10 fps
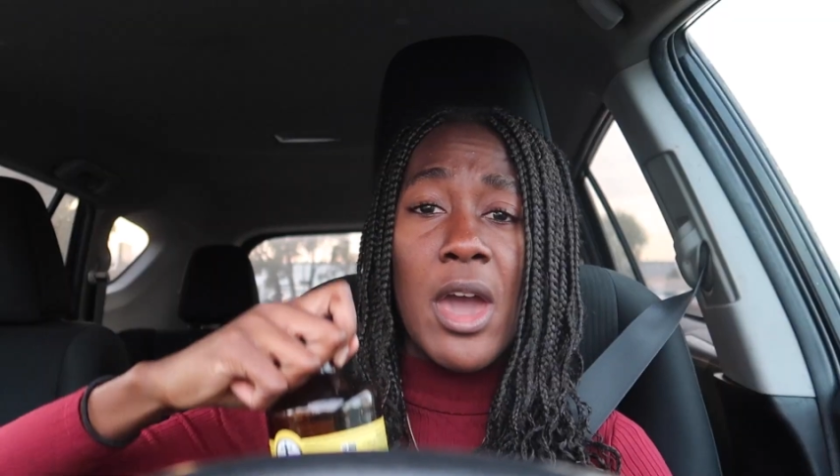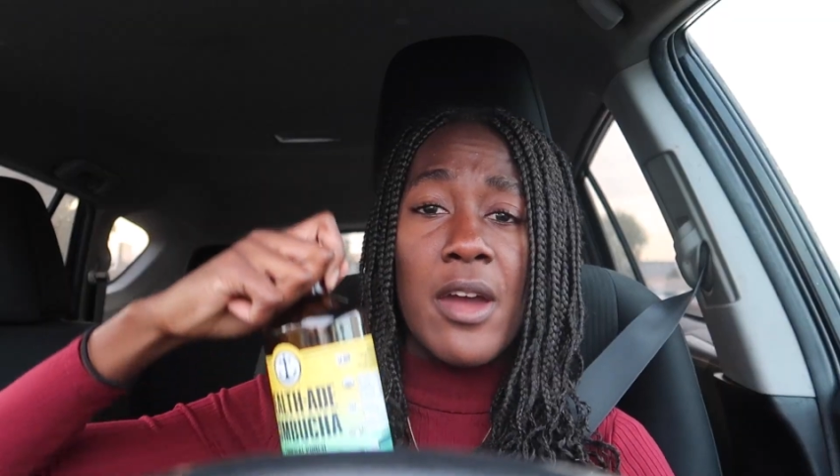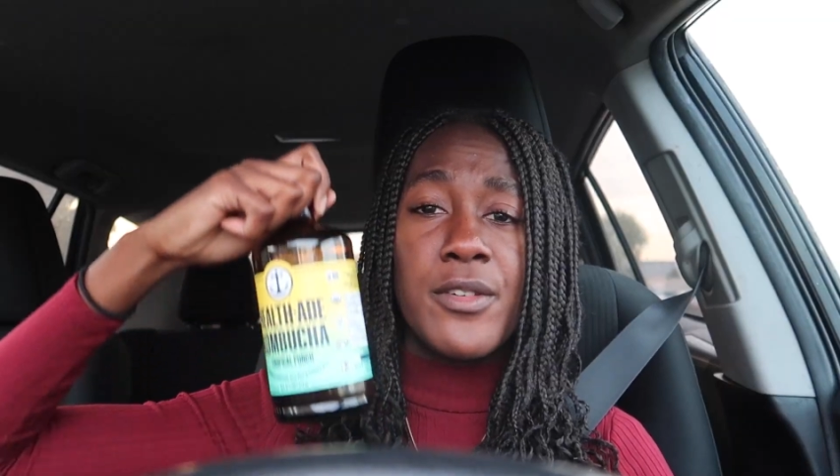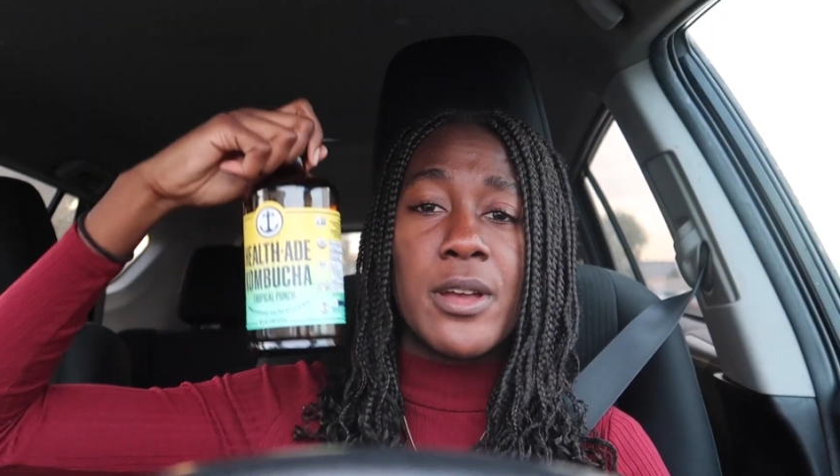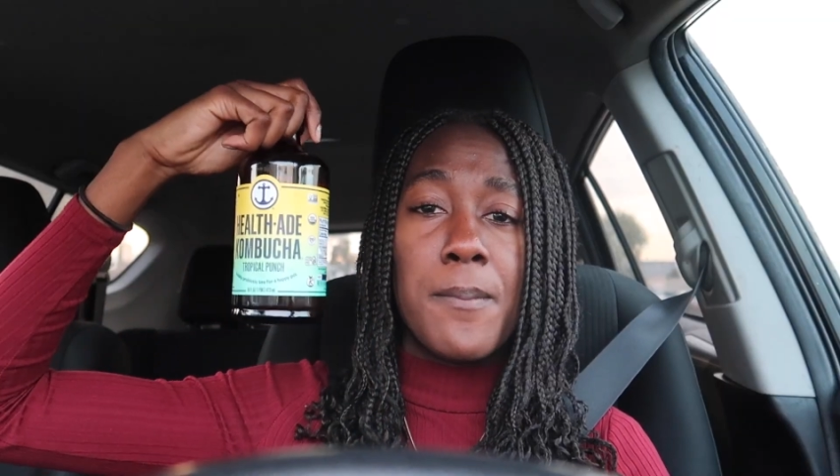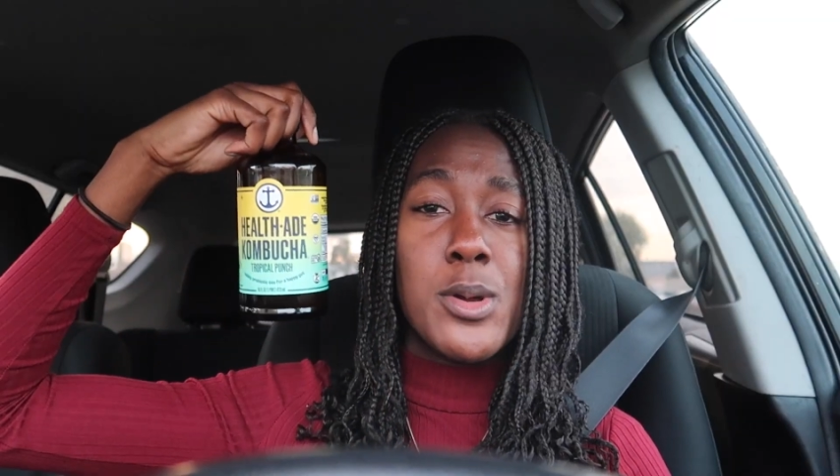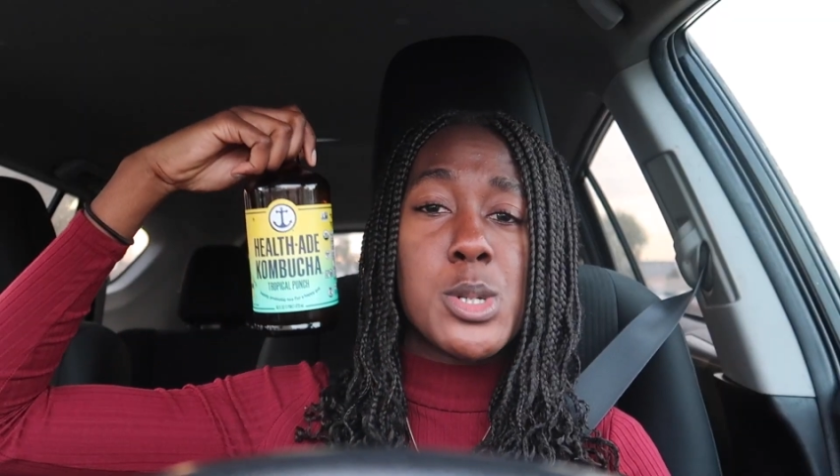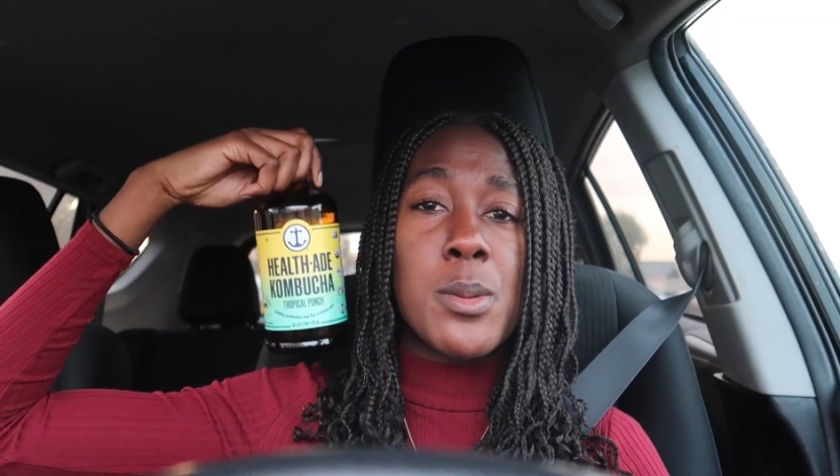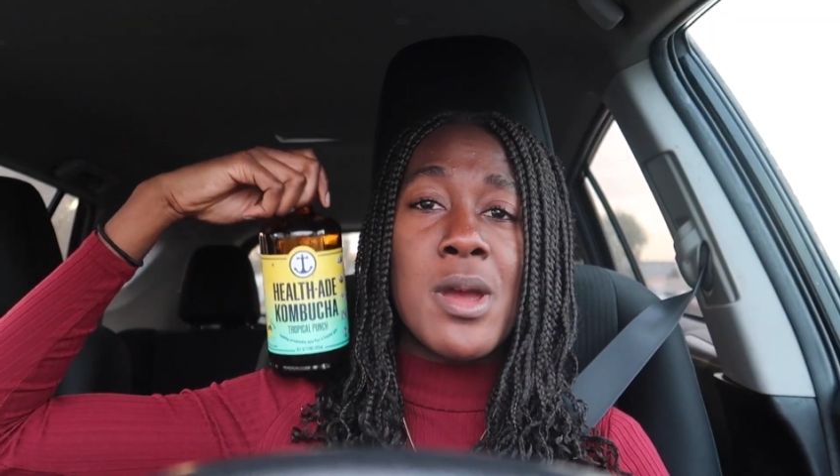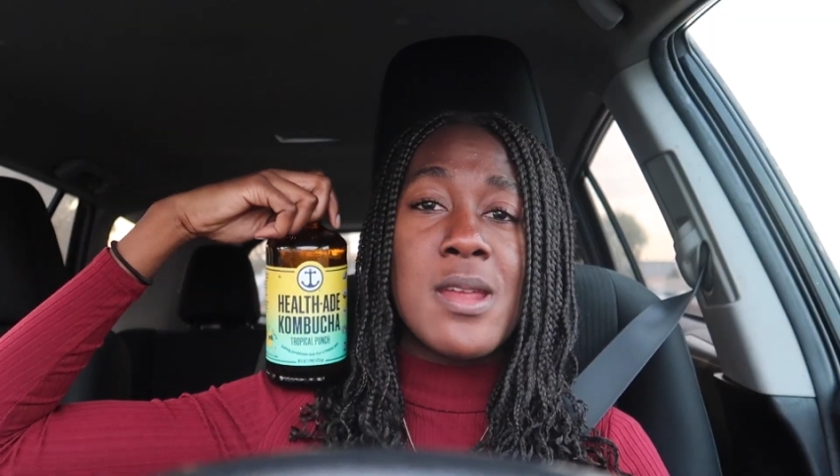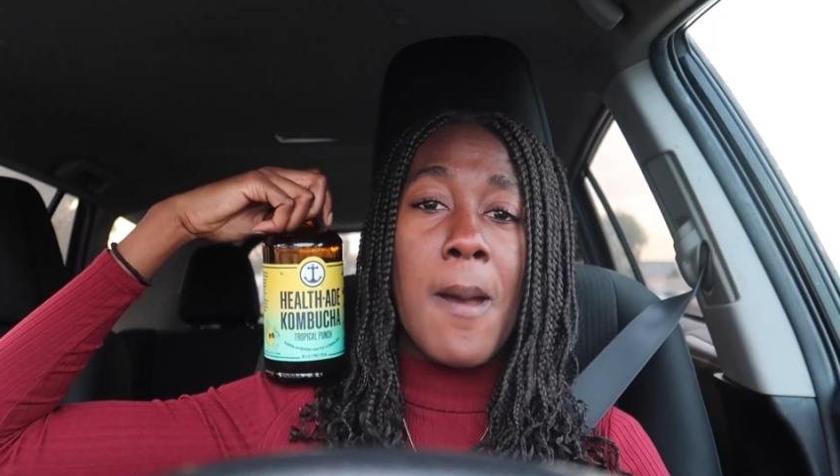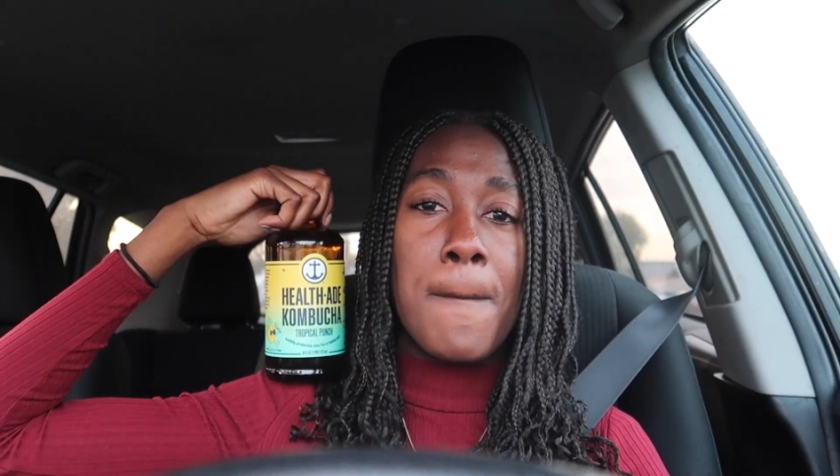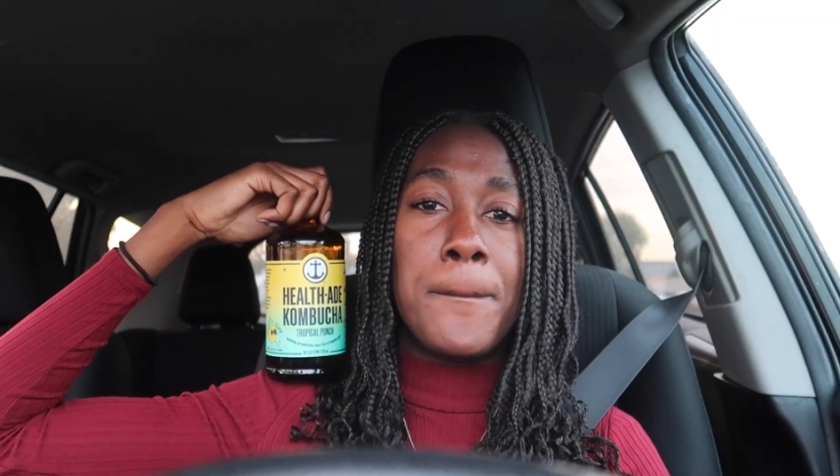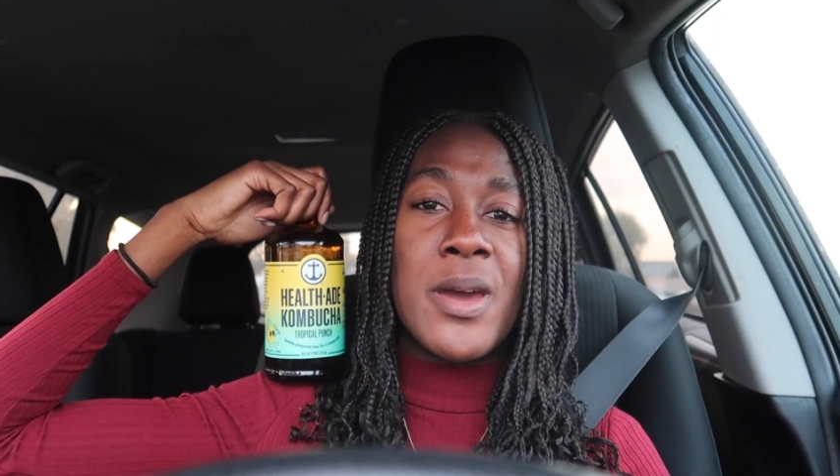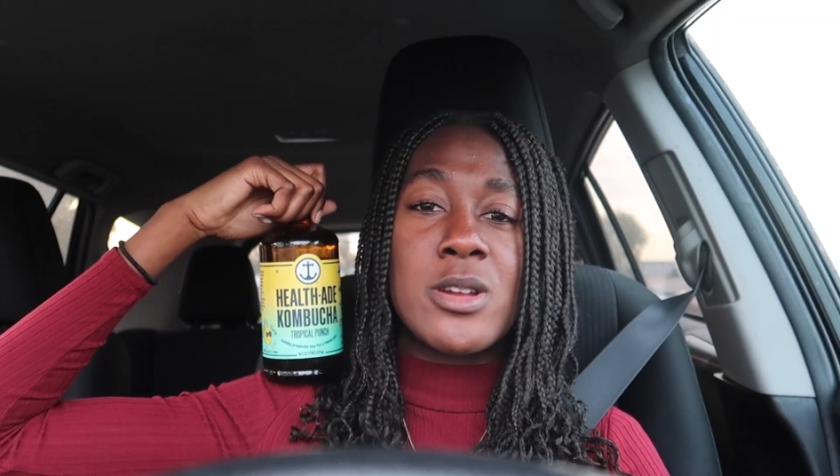Every kombucha brand
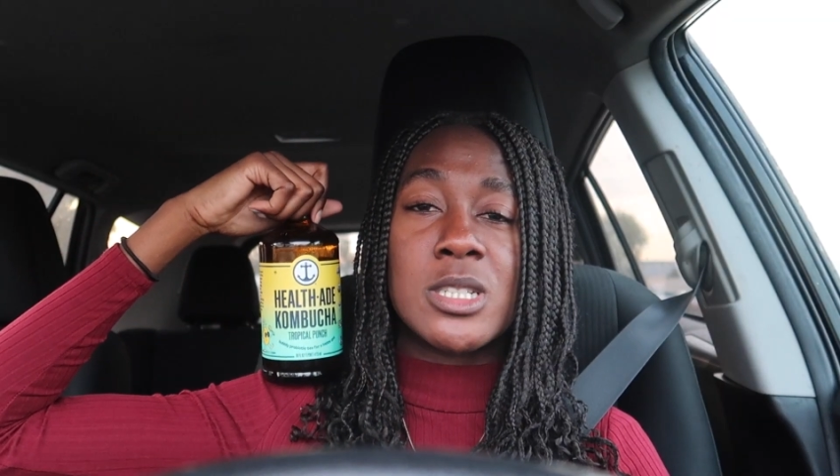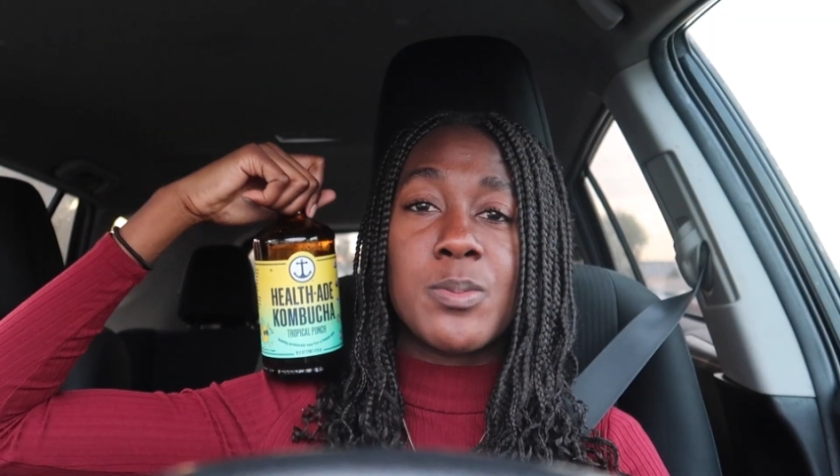better